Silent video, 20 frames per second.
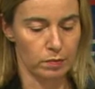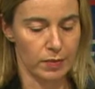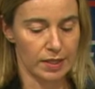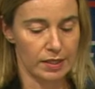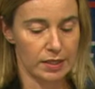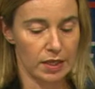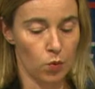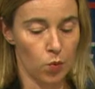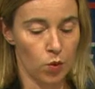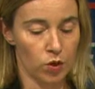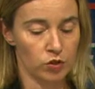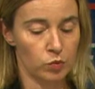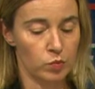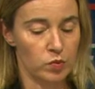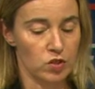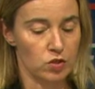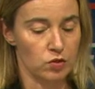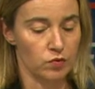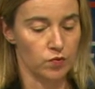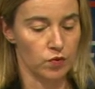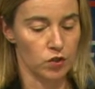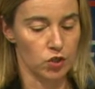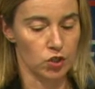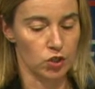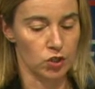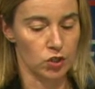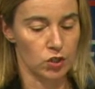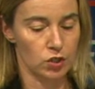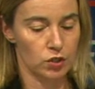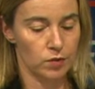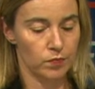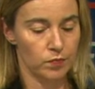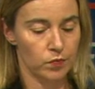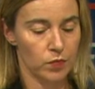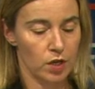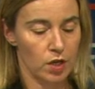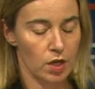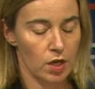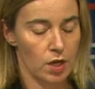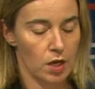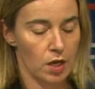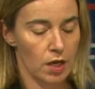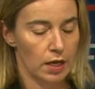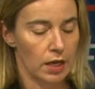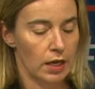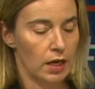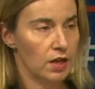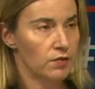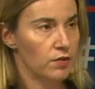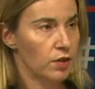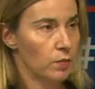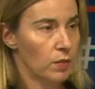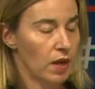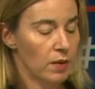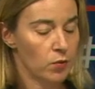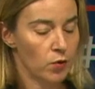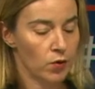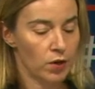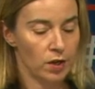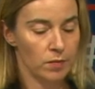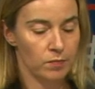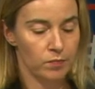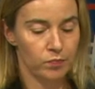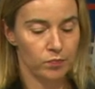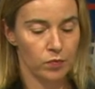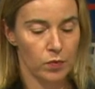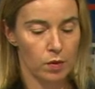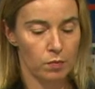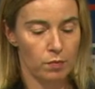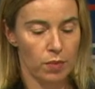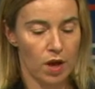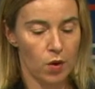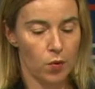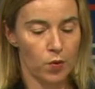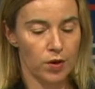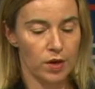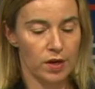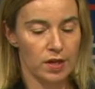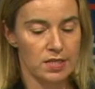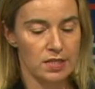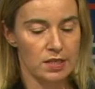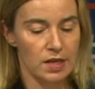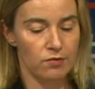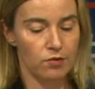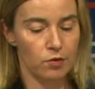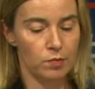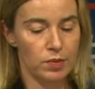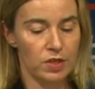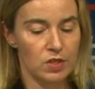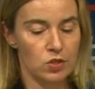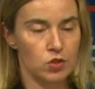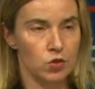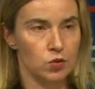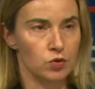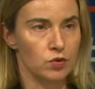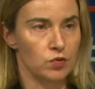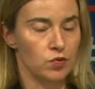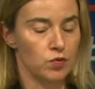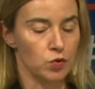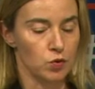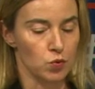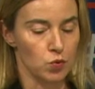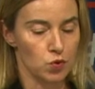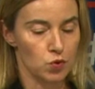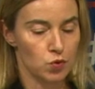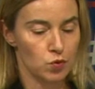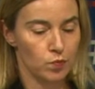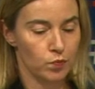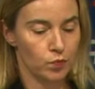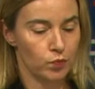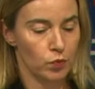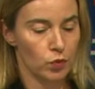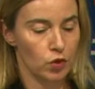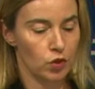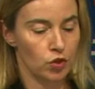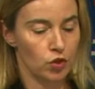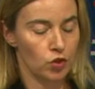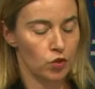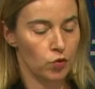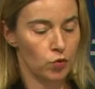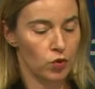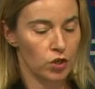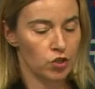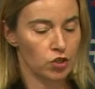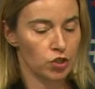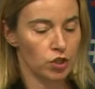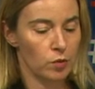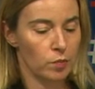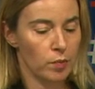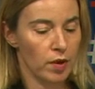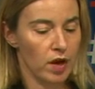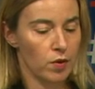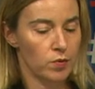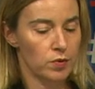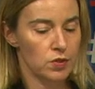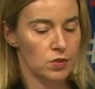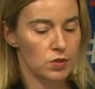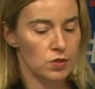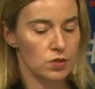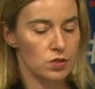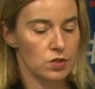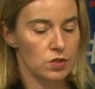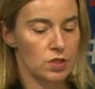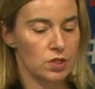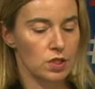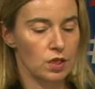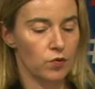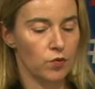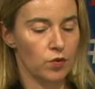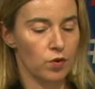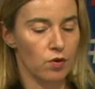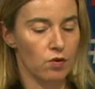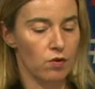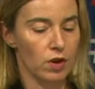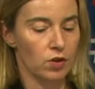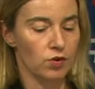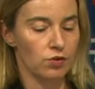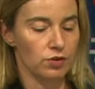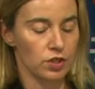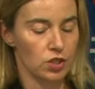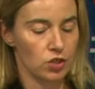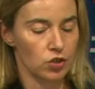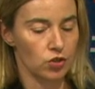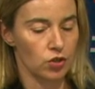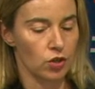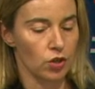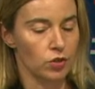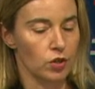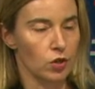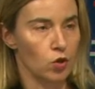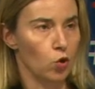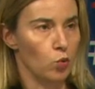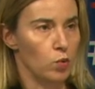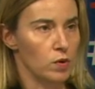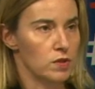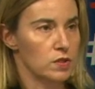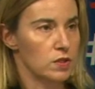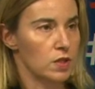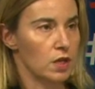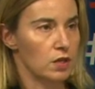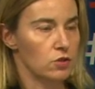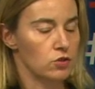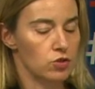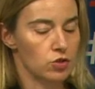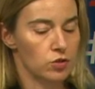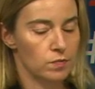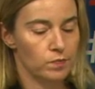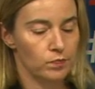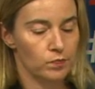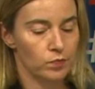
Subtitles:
but they won't be sufficient. In living memory, power has never been so diffuse. New regional powers seek for a recognition on the global stage.